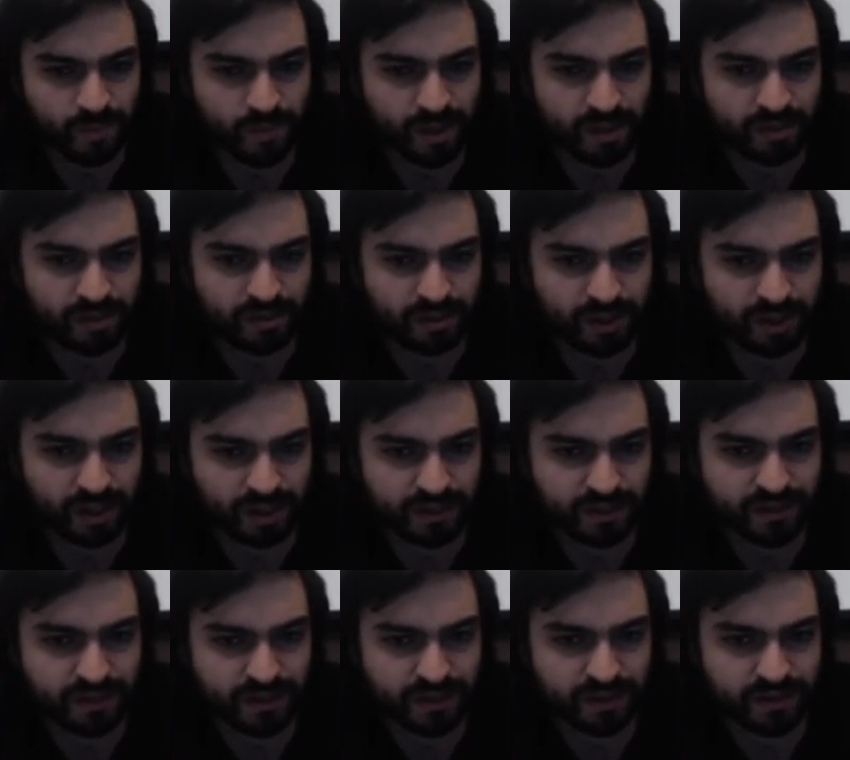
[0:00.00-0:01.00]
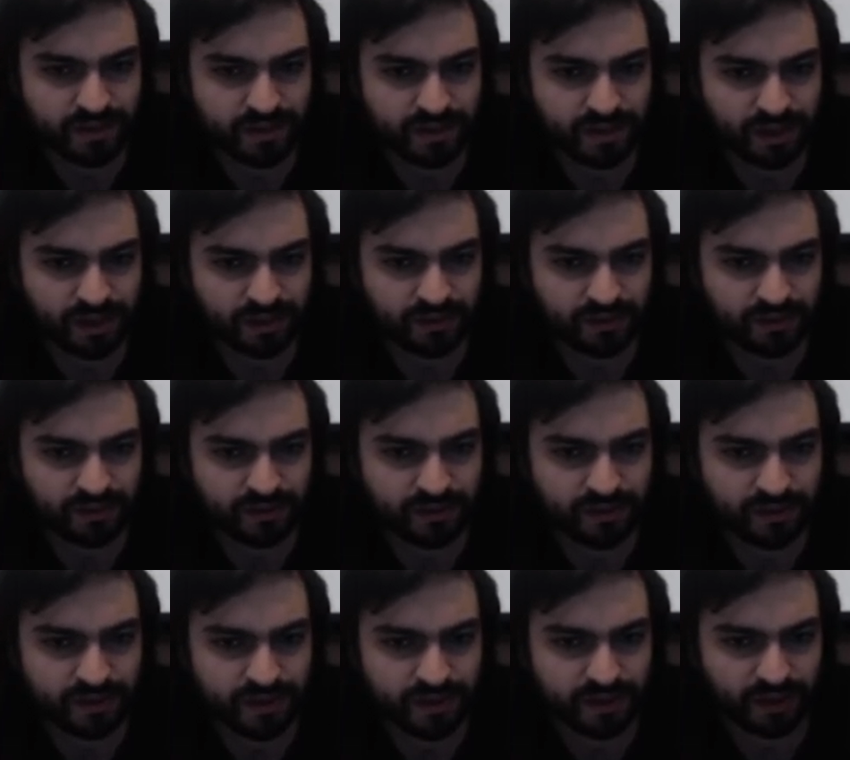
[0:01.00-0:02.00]
yeah, it's not
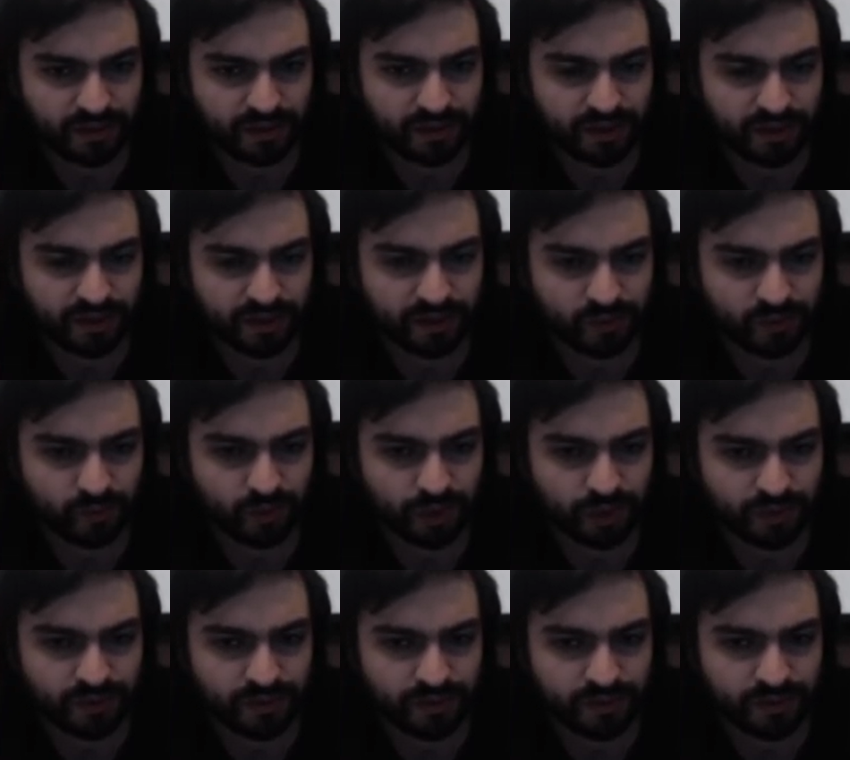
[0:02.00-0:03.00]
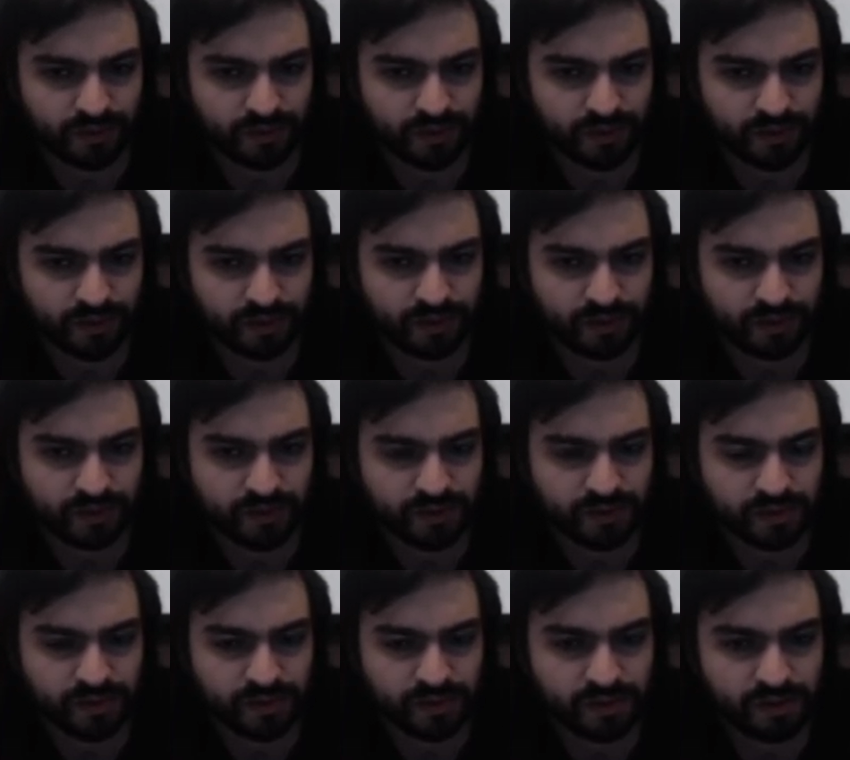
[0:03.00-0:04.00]
clear what
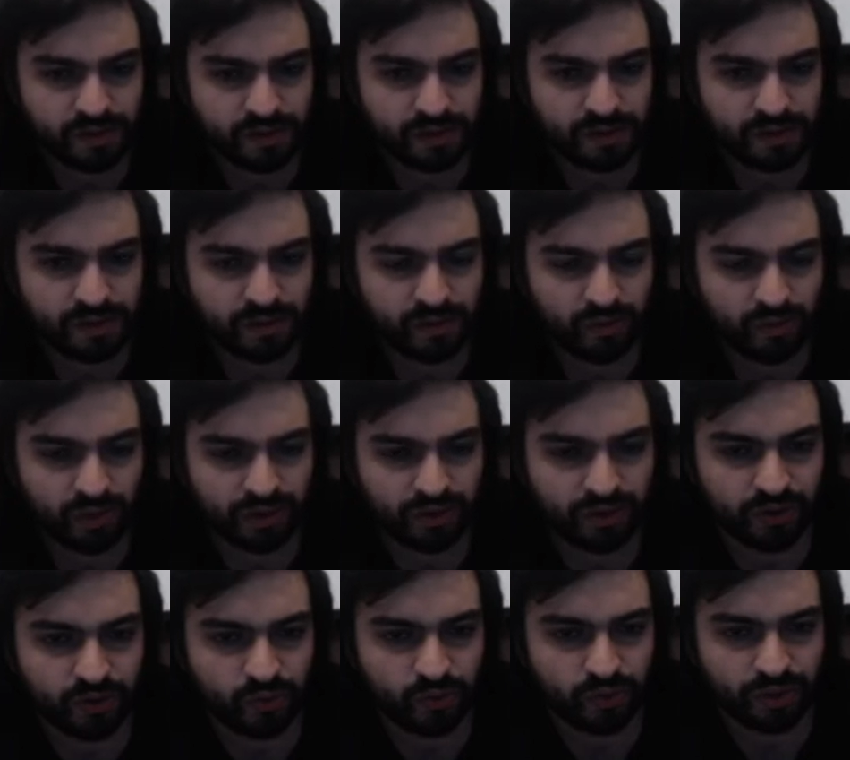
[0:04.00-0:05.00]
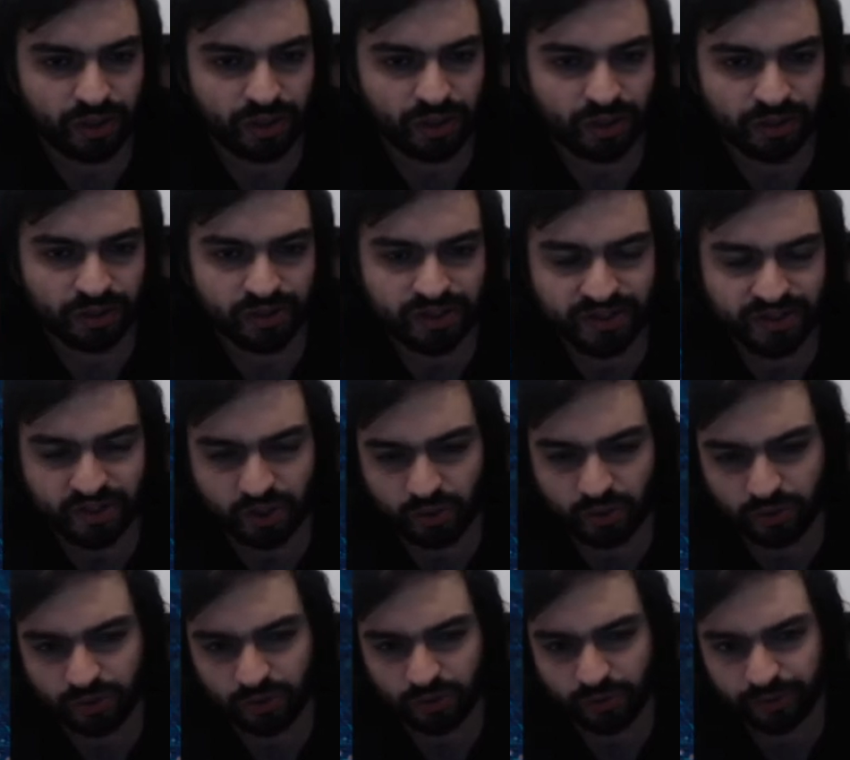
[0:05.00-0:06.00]
to do here. I'll just show
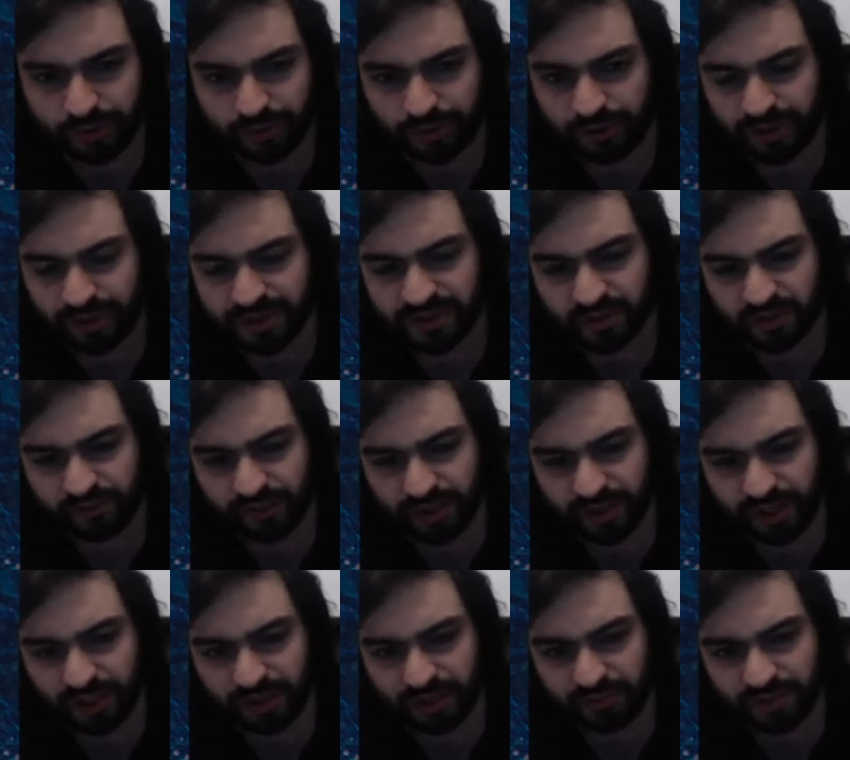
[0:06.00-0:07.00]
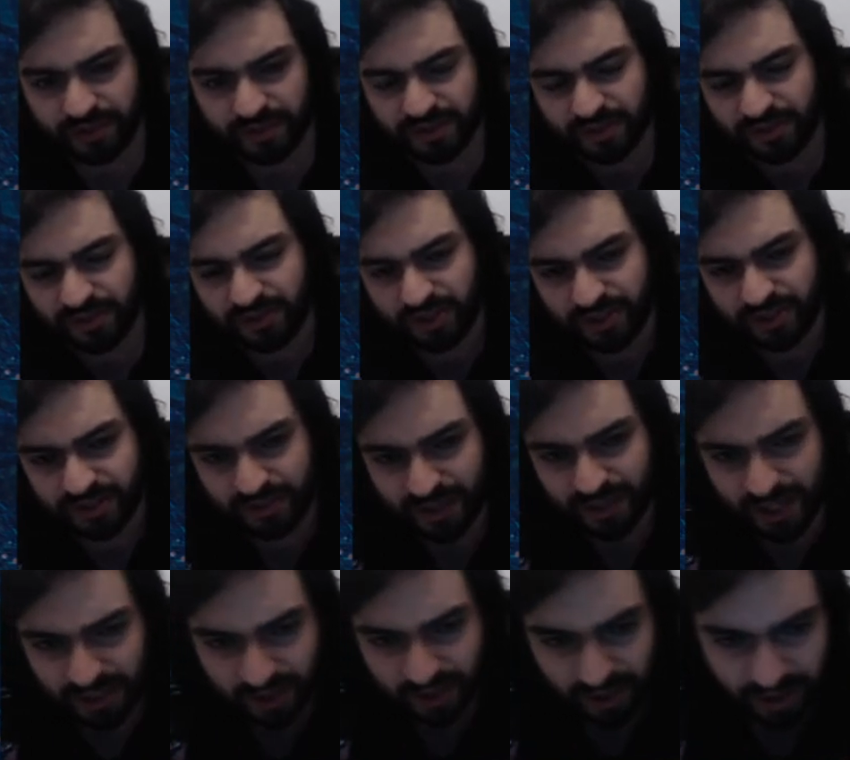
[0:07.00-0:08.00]
you the rest of the game. This is just
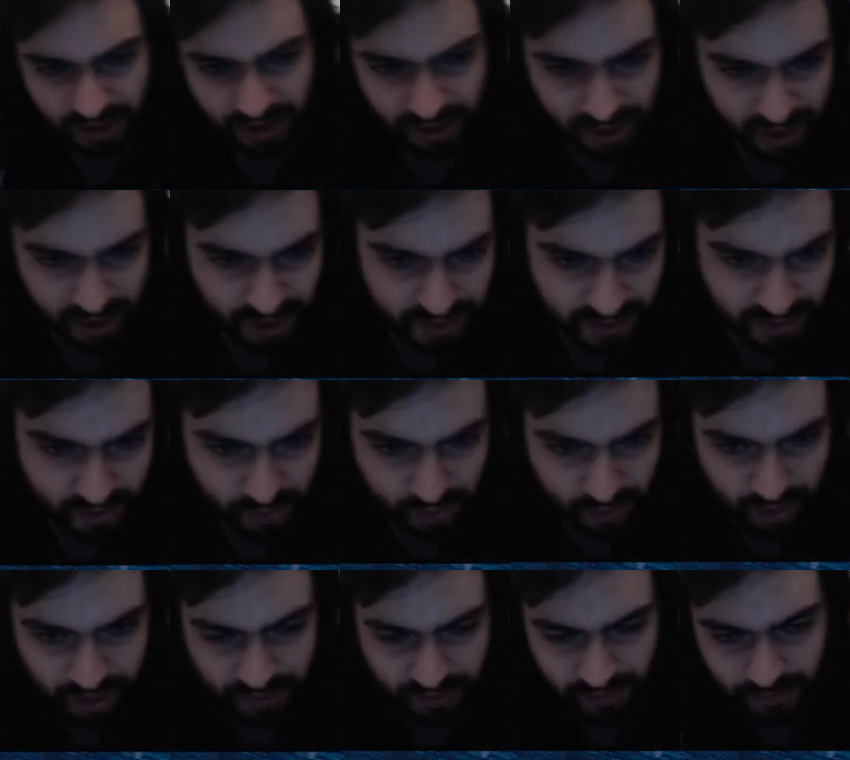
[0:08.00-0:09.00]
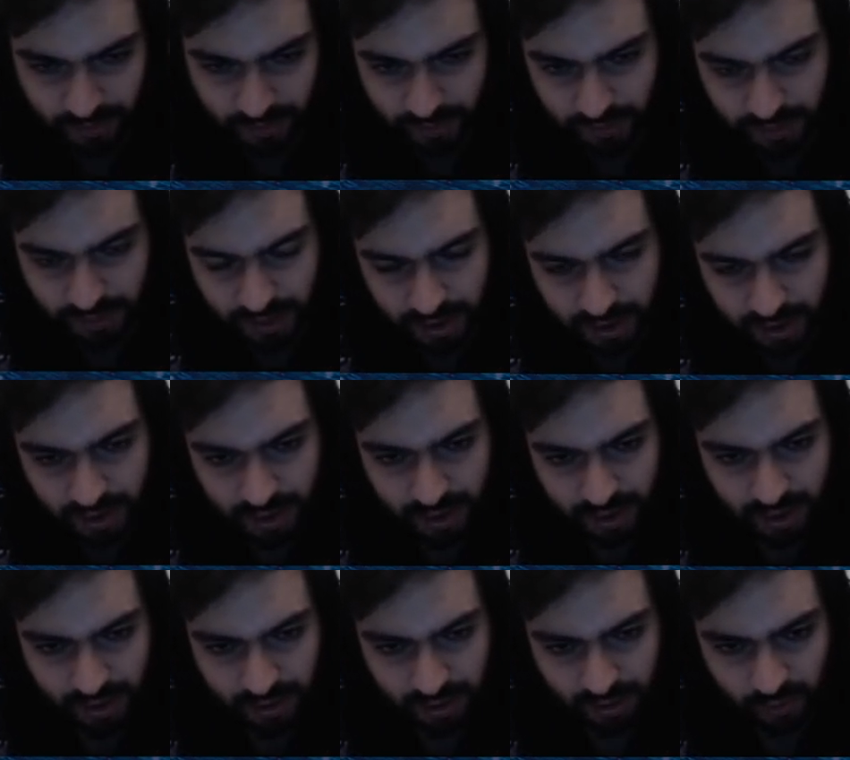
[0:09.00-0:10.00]
tragic. He has no way to
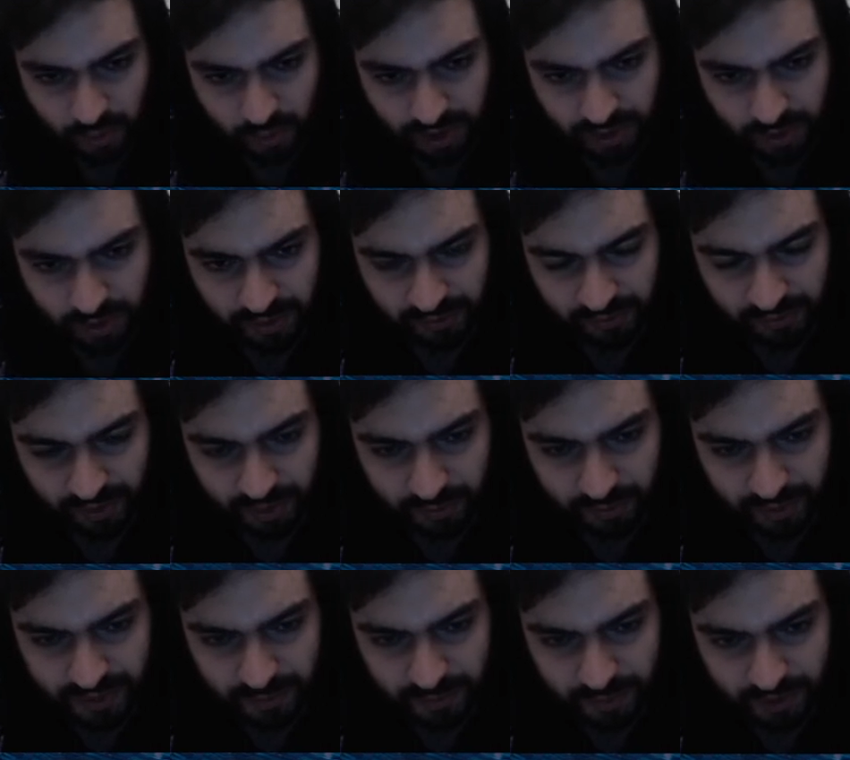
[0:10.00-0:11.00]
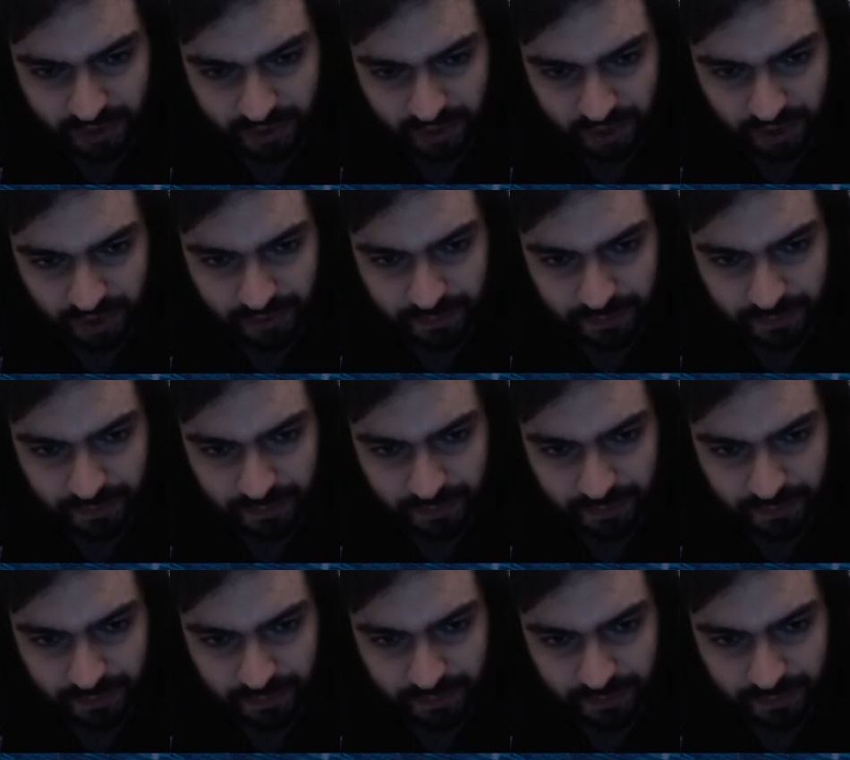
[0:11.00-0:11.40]
defend this position.